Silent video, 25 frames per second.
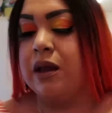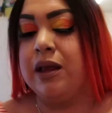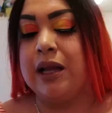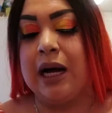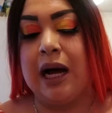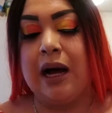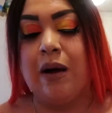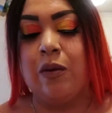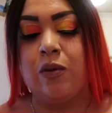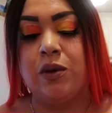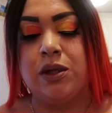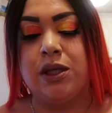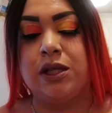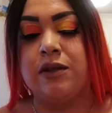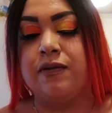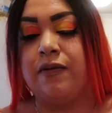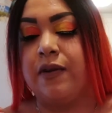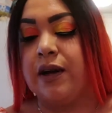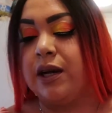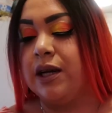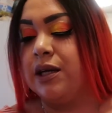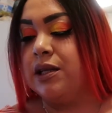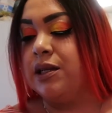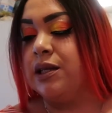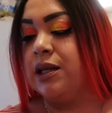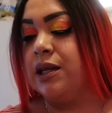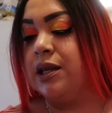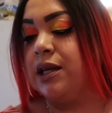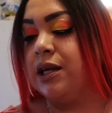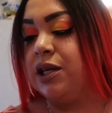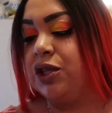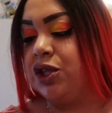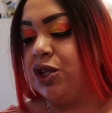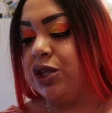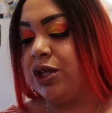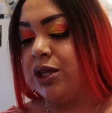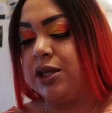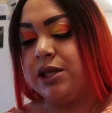That was fucking
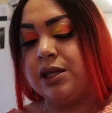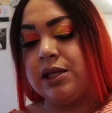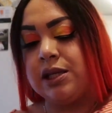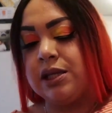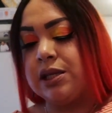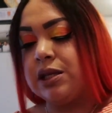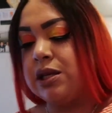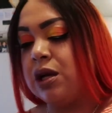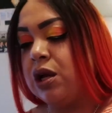delicious.